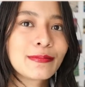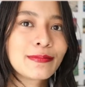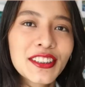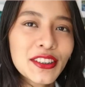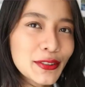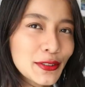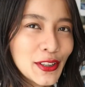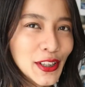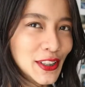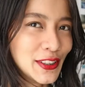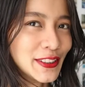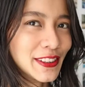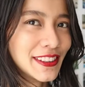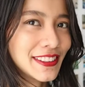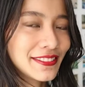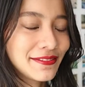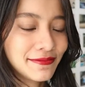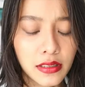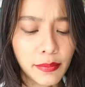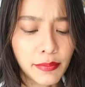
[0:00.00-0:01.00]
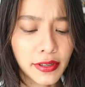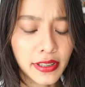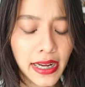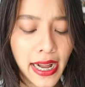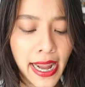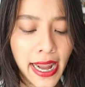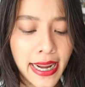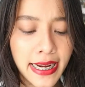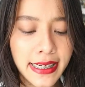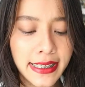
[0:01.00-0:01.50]
so cute.
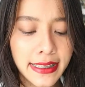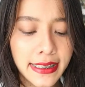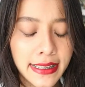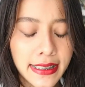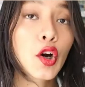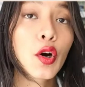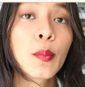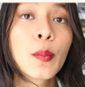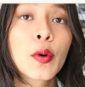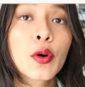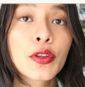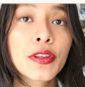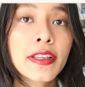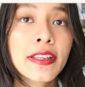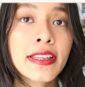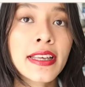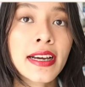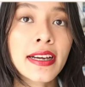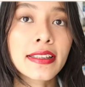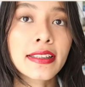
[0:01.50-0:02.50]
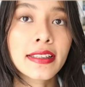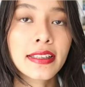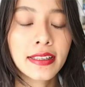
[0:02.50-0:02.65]
Number 8, comodidad.